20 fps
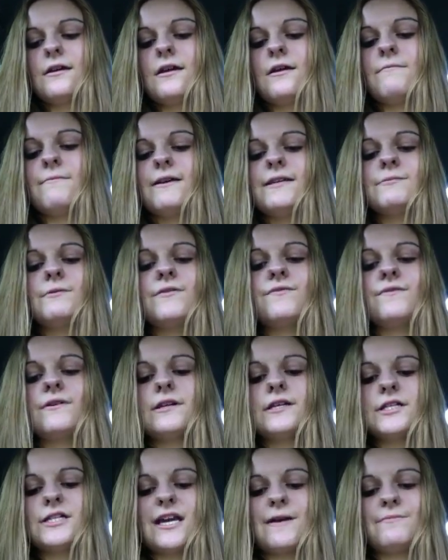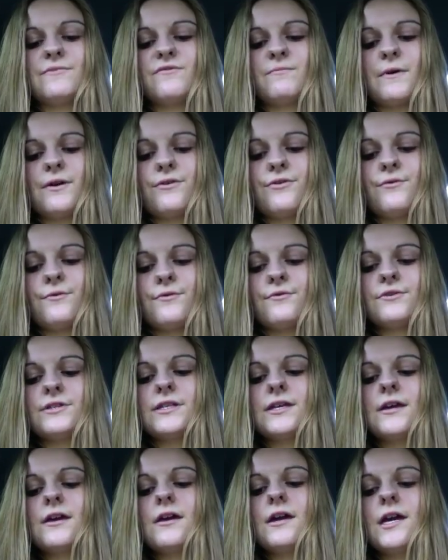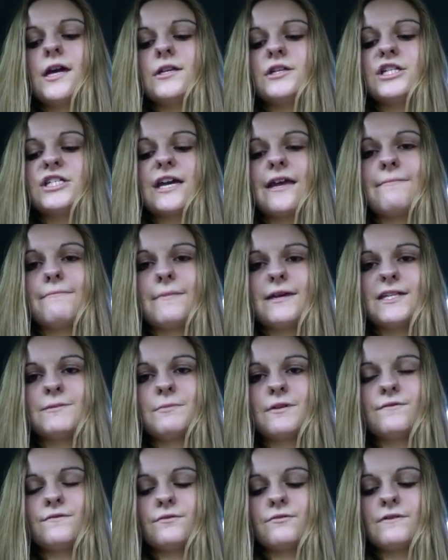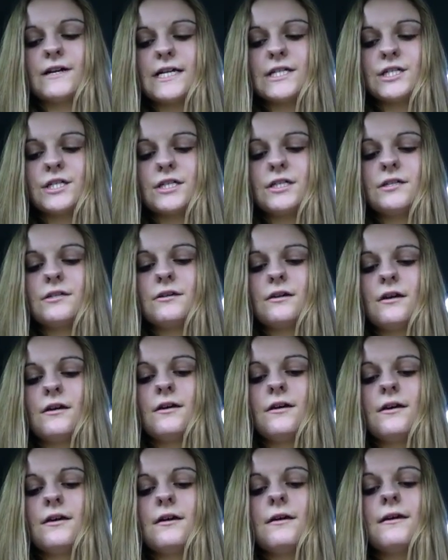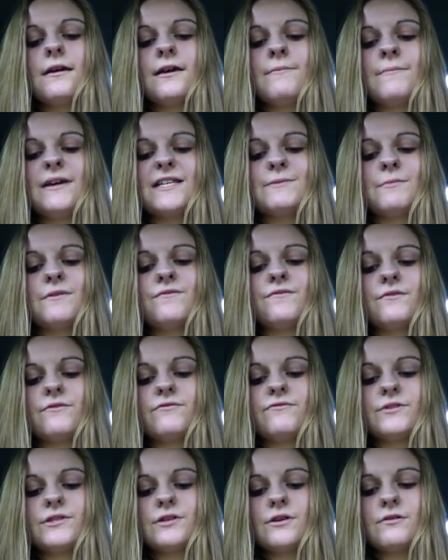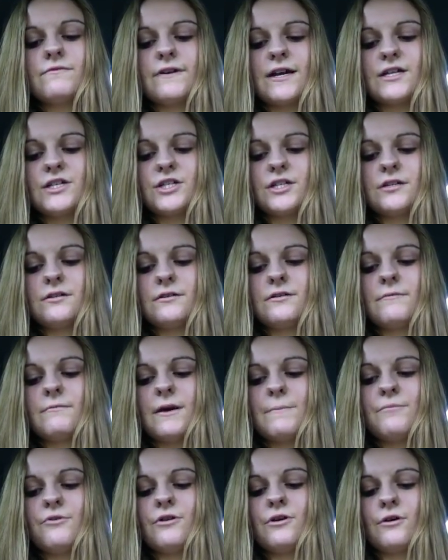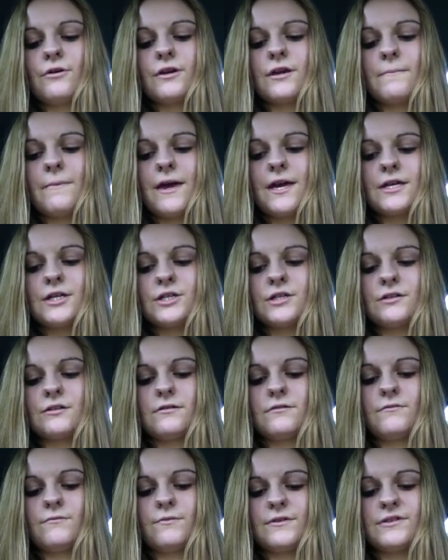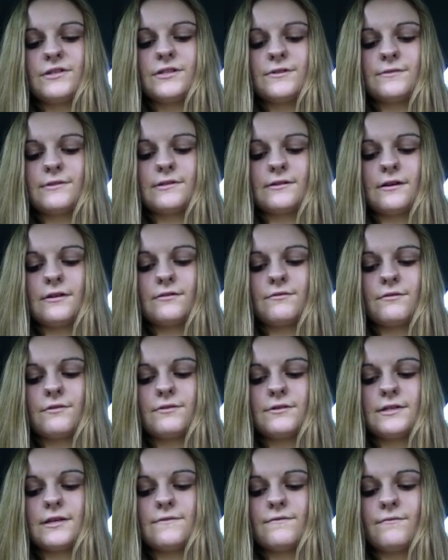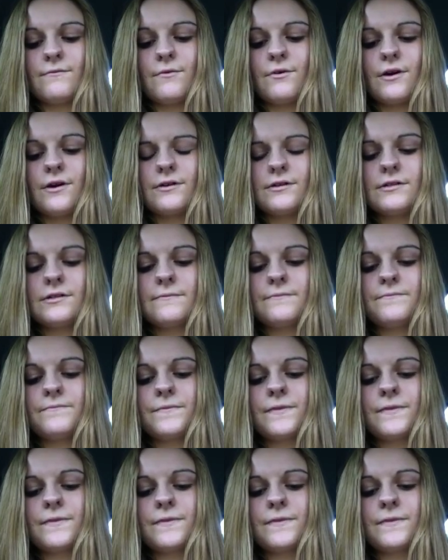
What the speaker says: It makes me feel ashamed of my thoughts, and shame makes me feel wretched. It makes me feel so wretched that my preoccupation with suicide grows even worse.